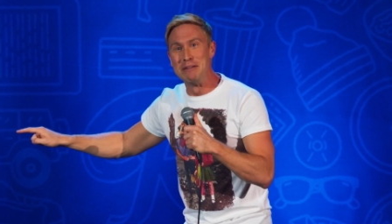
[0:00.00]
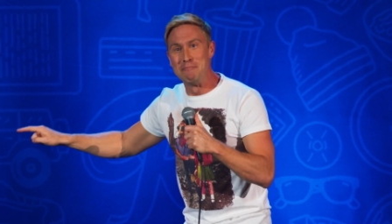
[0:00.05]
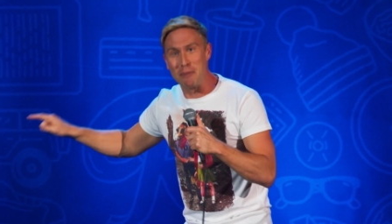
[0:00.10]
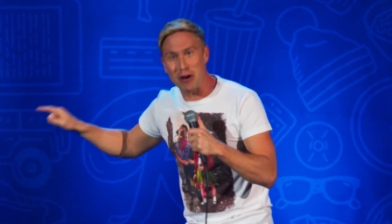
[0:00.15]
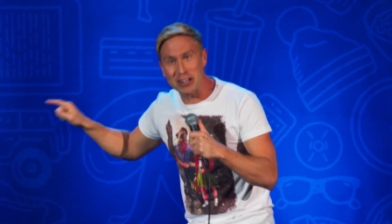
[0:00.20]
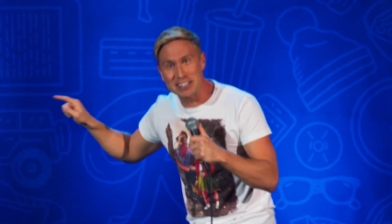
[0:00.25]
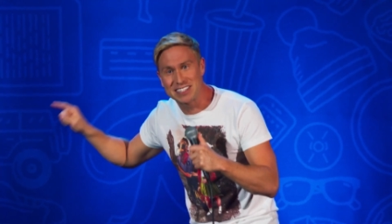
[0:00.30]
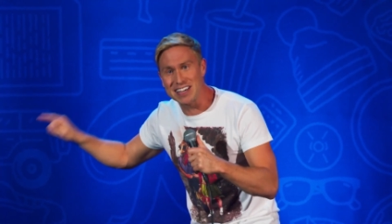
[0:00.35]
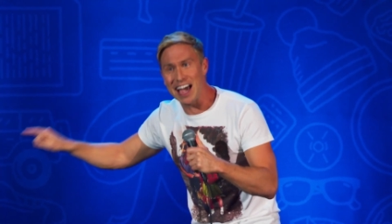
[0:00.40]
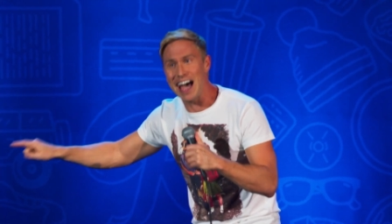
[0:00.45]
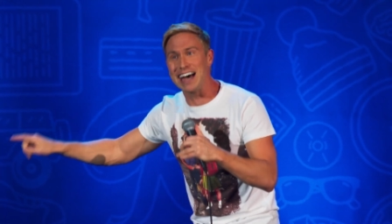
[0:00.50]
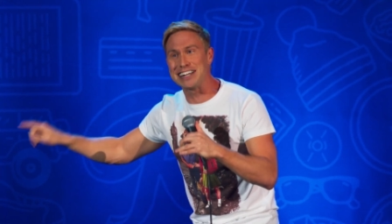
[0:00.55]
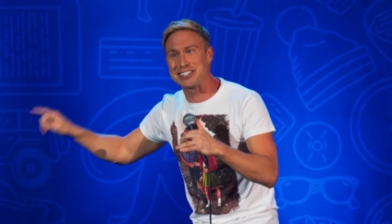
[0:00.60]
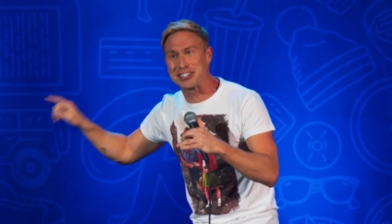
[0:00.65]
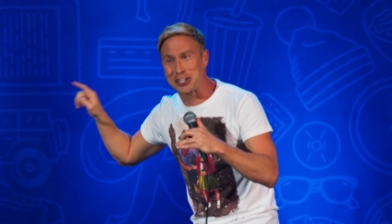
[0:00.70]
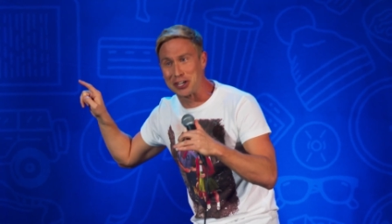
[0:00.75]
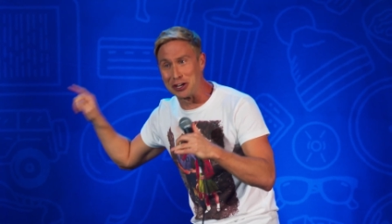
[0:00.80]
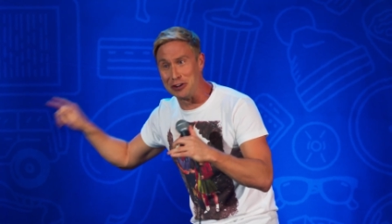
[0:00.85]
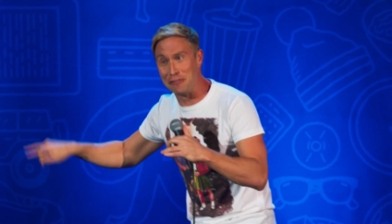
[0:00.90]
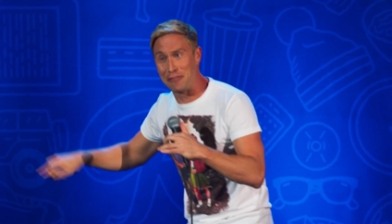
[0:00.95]
my dad's
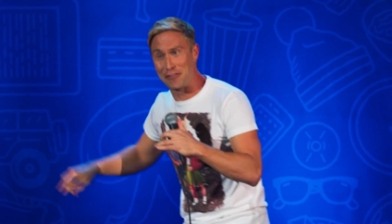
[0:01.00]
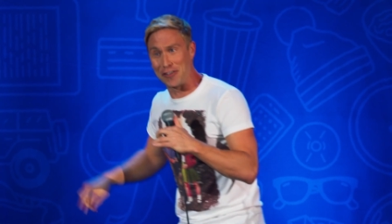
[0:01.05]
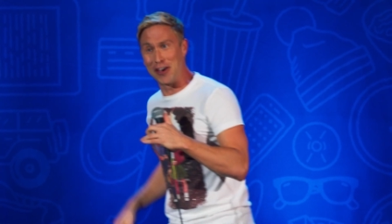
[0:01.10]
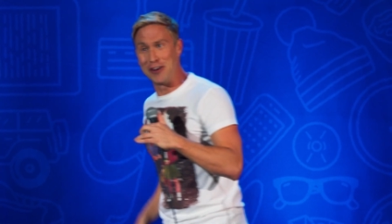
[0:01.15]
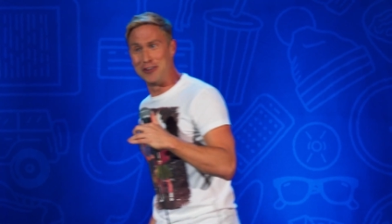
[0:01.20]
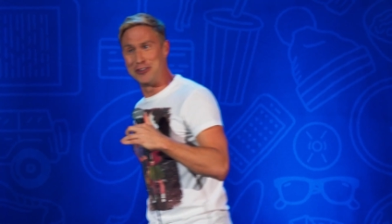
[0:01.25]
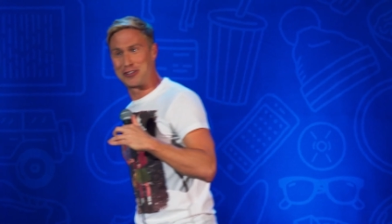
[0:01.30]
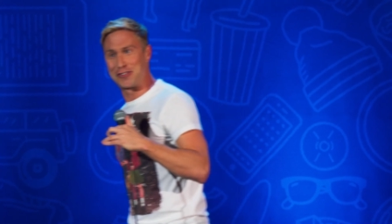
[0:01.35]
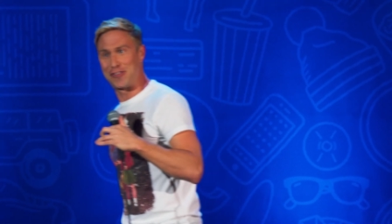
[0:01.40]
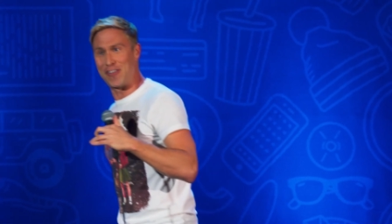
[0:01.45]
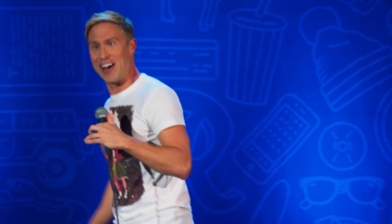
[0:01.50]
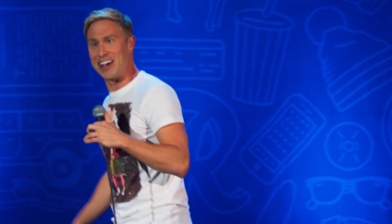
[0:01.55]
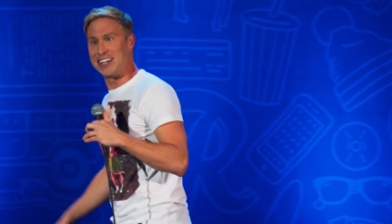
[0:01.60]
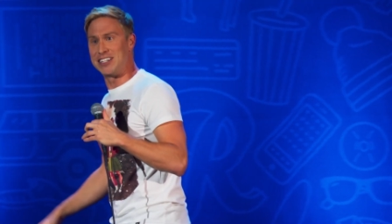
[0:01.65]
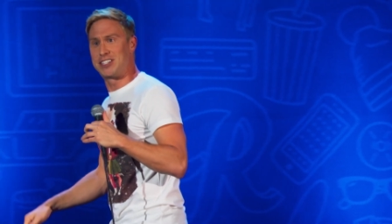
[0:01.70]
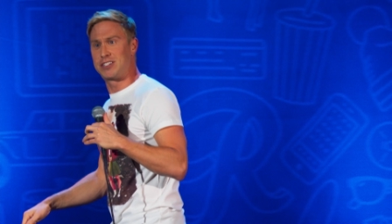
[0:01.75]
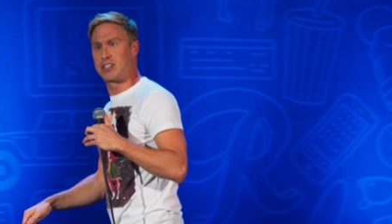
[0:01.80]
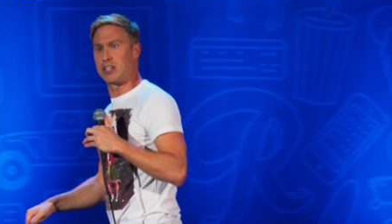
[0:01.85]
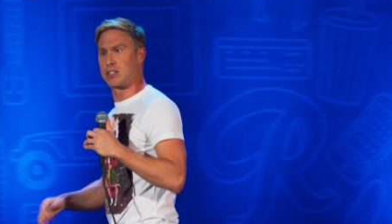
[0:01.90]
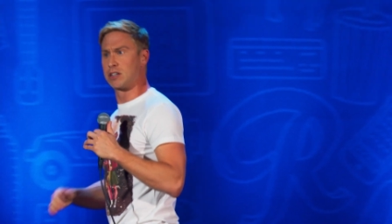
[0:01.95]
confused
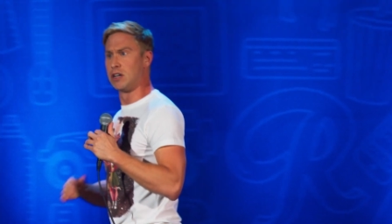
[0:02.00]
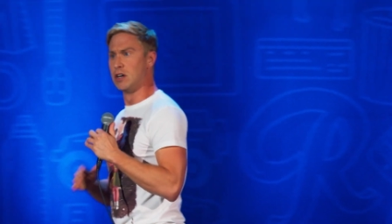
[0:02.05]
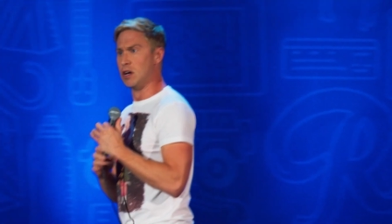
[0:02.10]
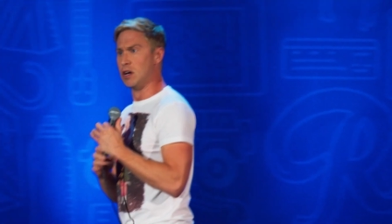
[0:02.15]
face, just,